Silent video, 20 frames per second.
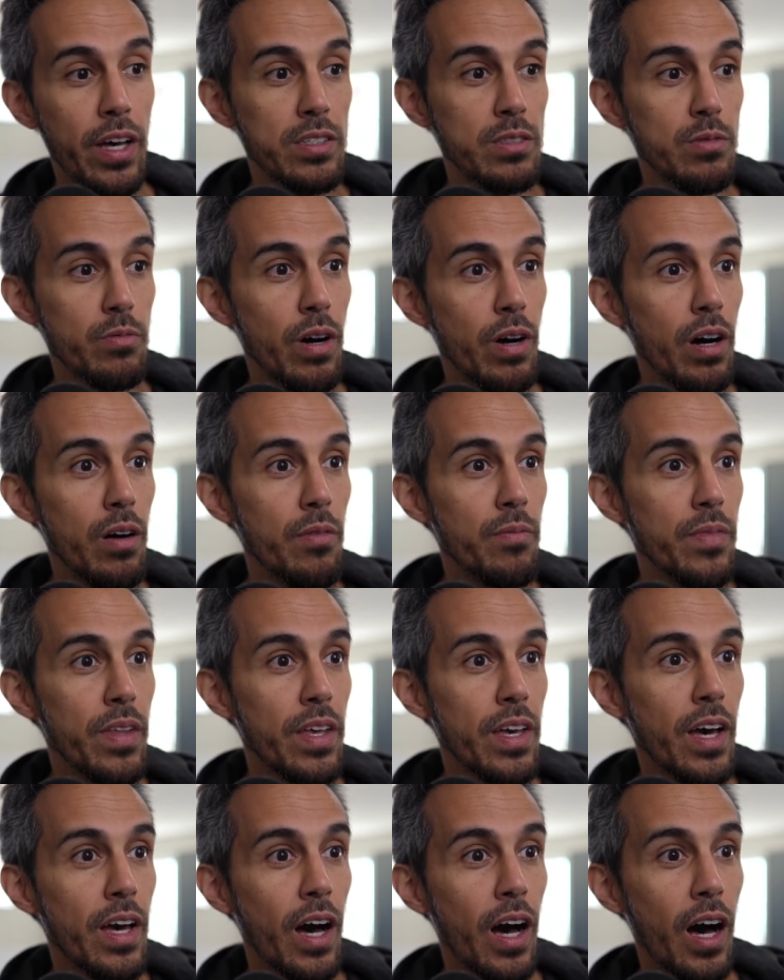well.
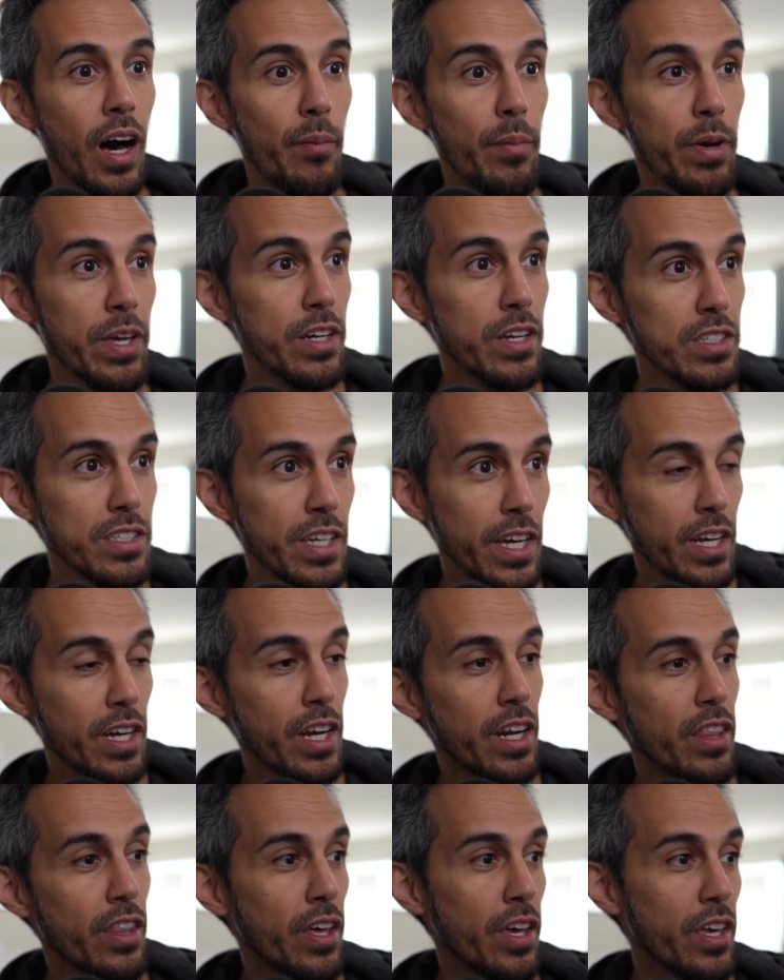But here's like kind
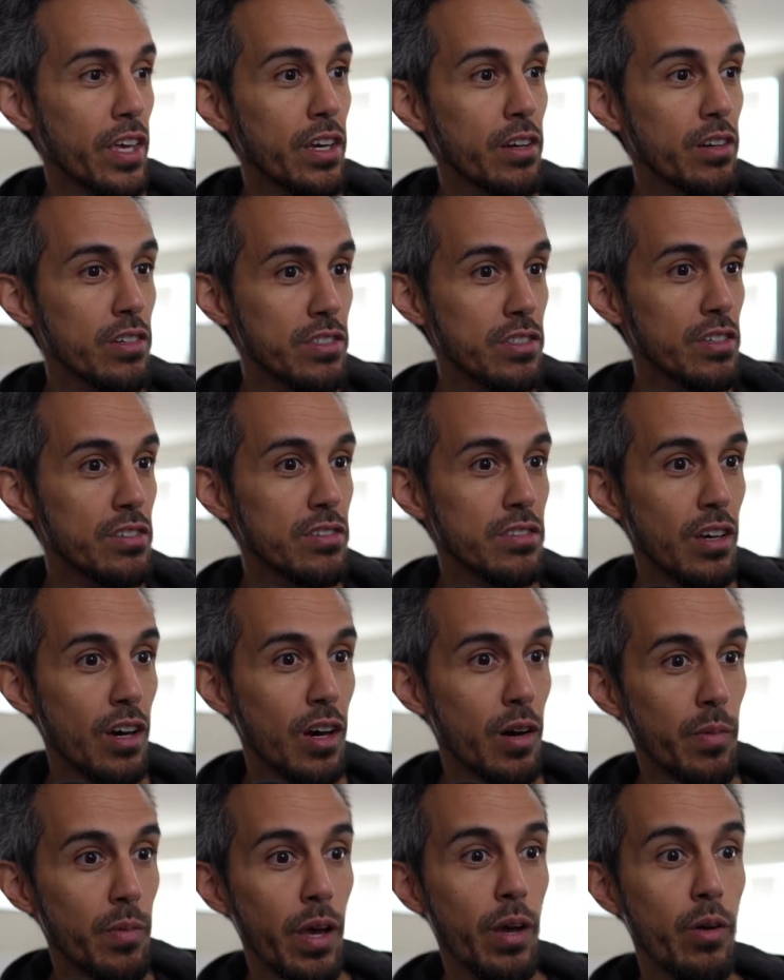of the
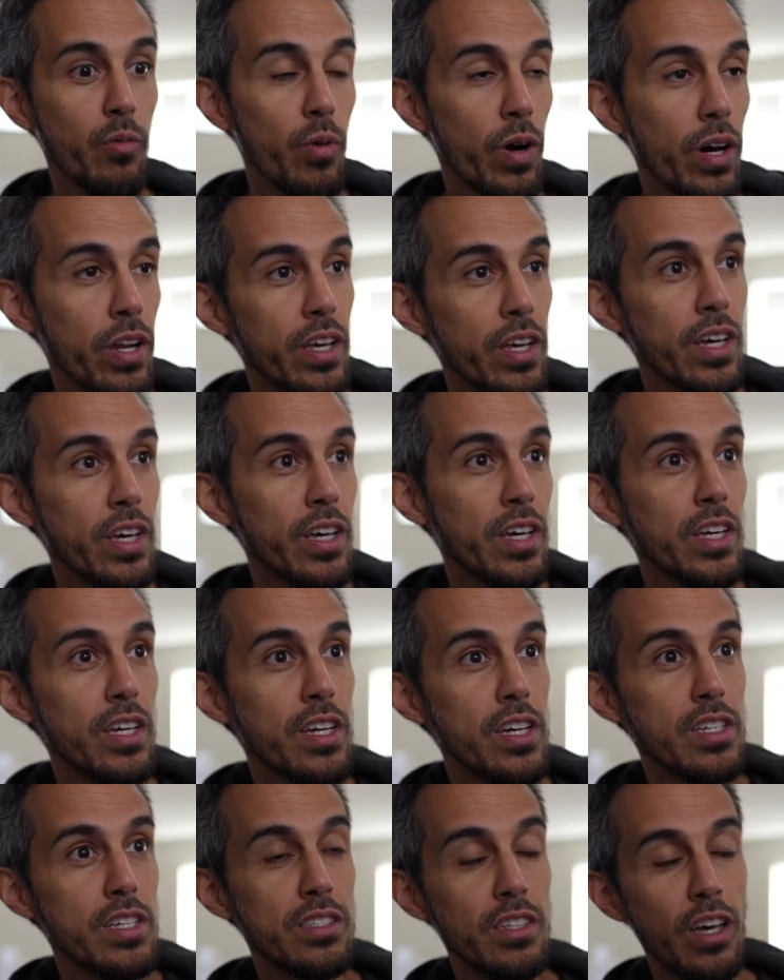ecosystem, like what
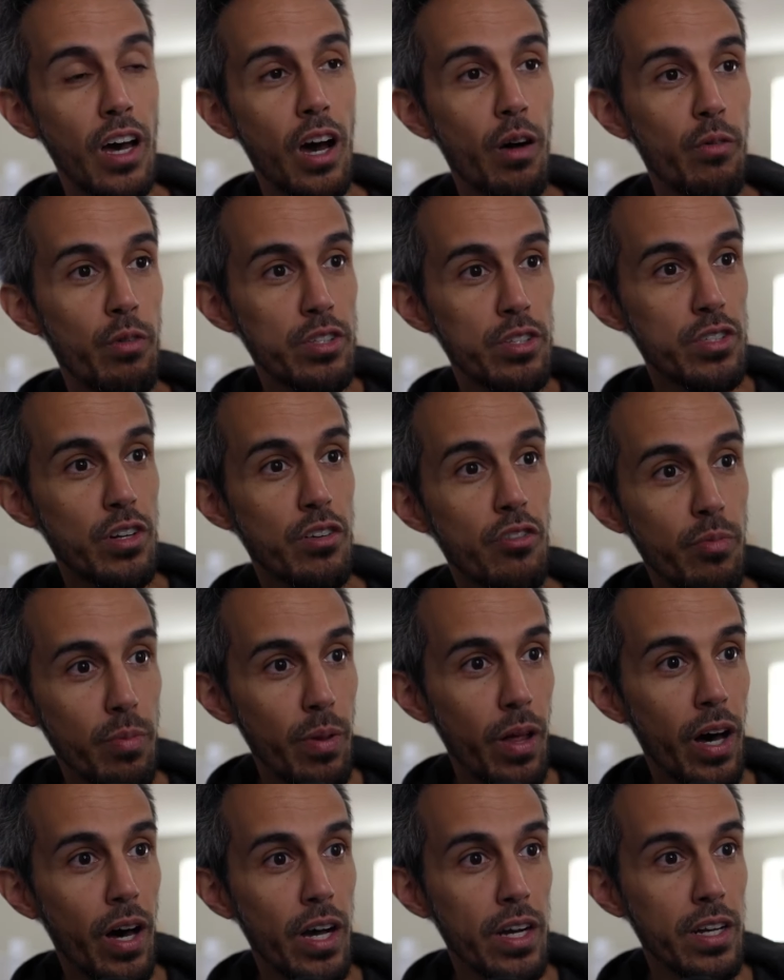is a reserve
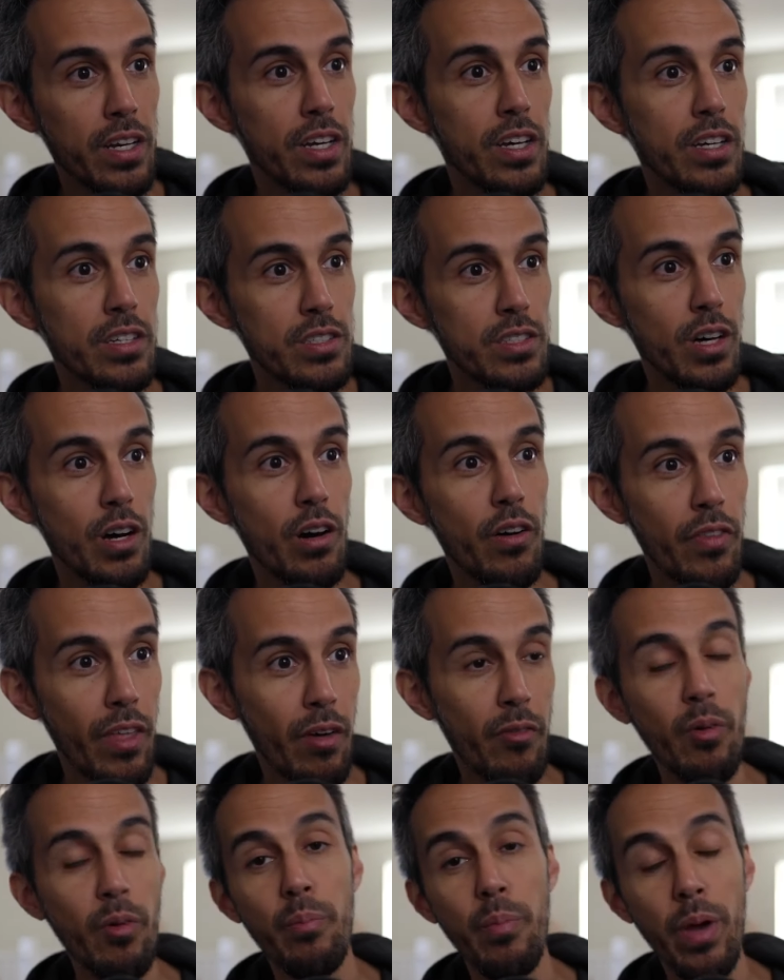block? So they
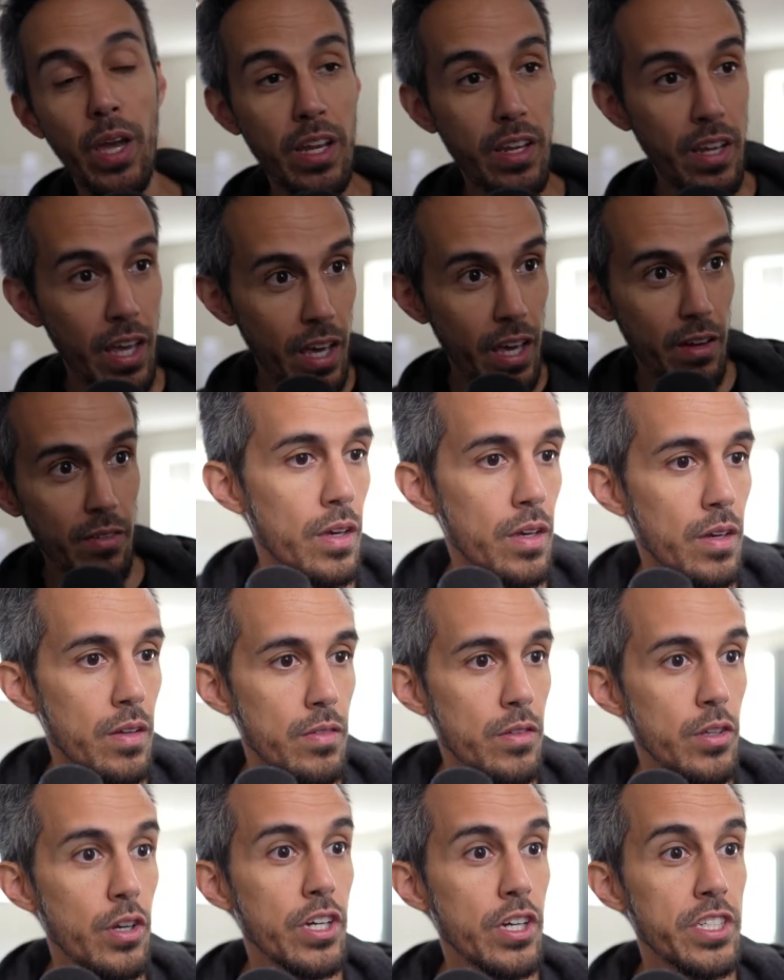have the mainnet.
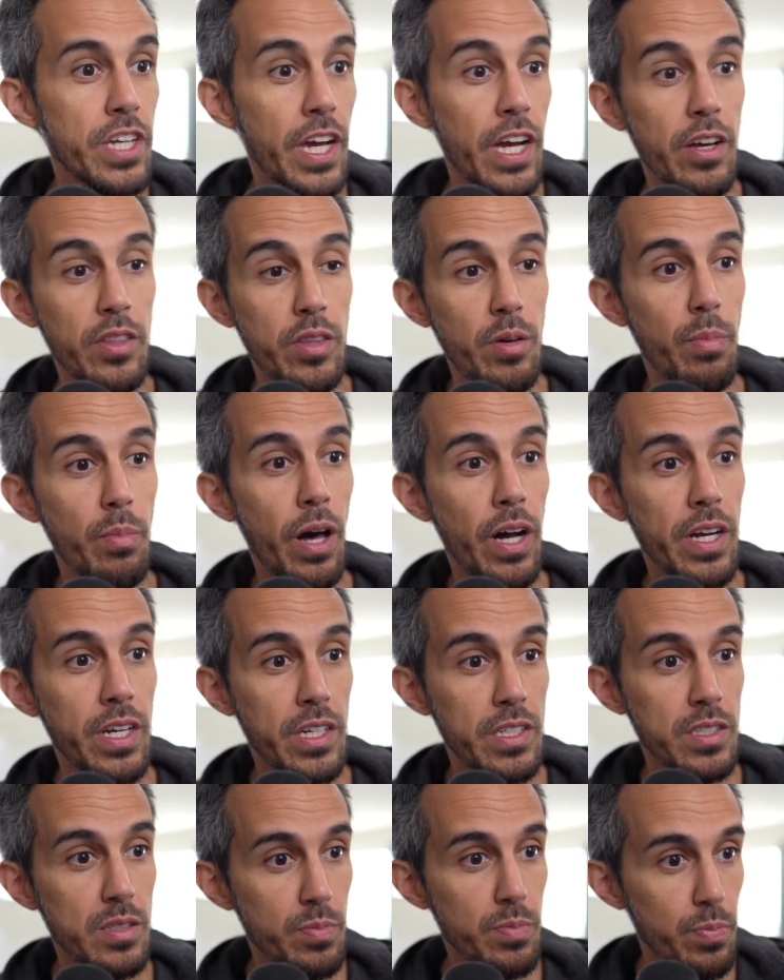You can check out the Block
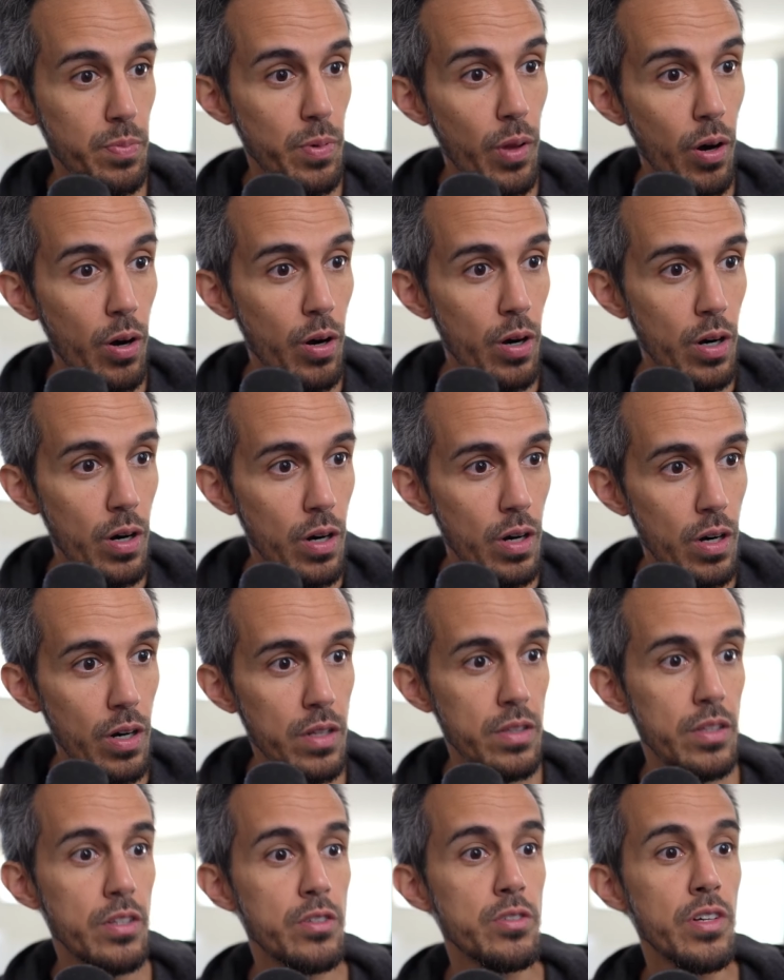Explorer,
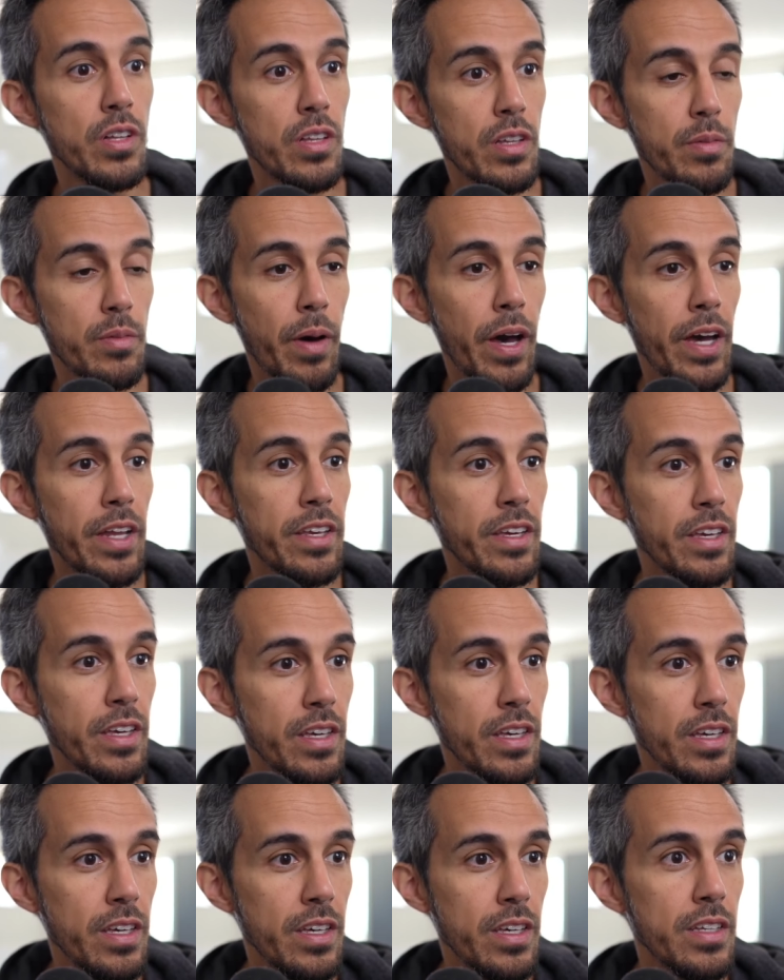the Trillium
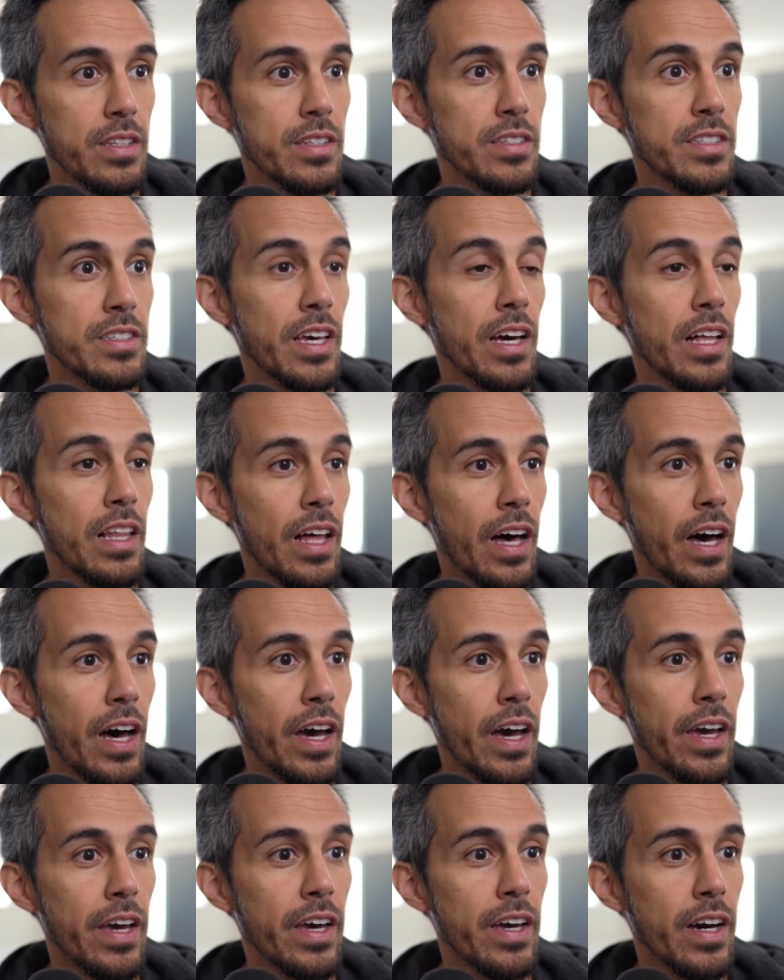IDE, the
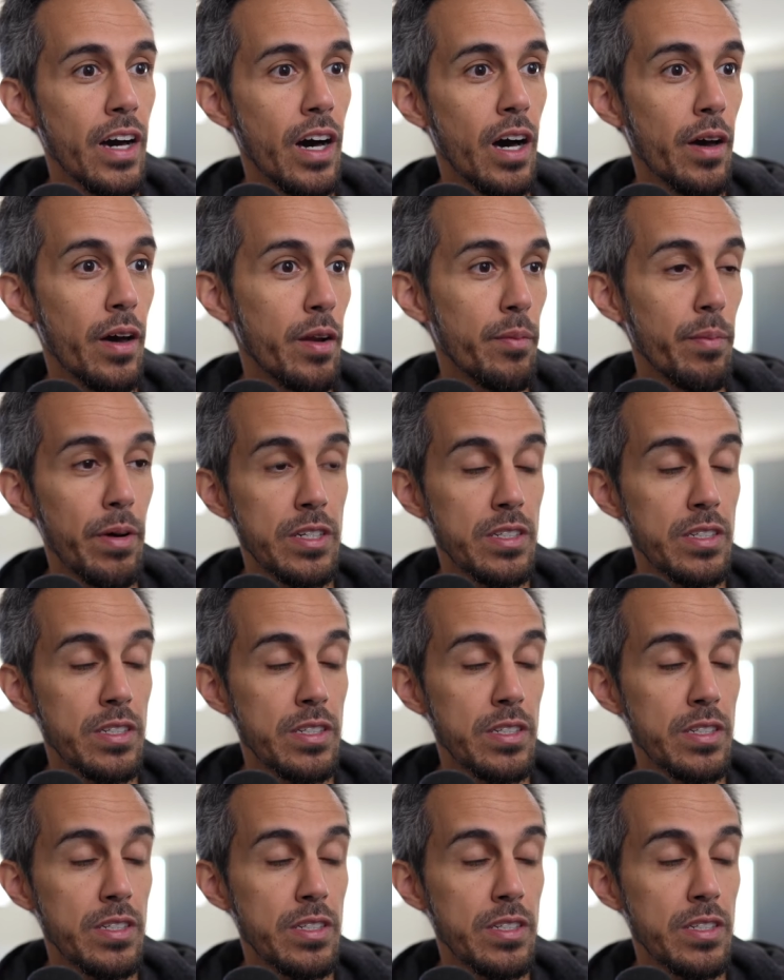CLI, and a bunch of